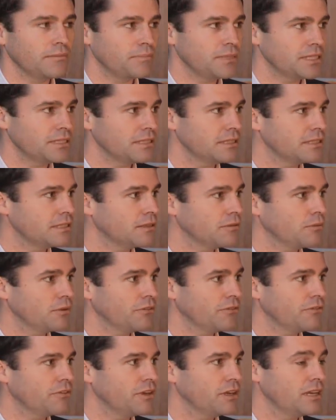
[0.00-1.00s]
a business that
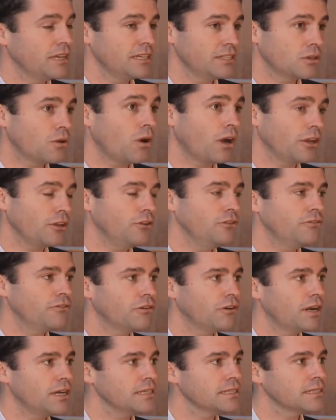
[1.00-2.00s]
is quite new
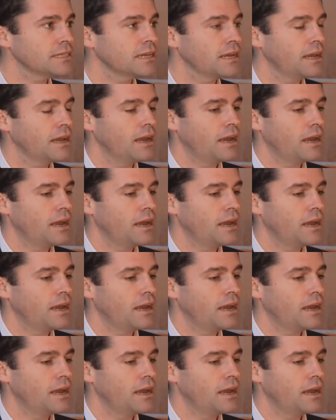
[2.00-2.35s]
for us.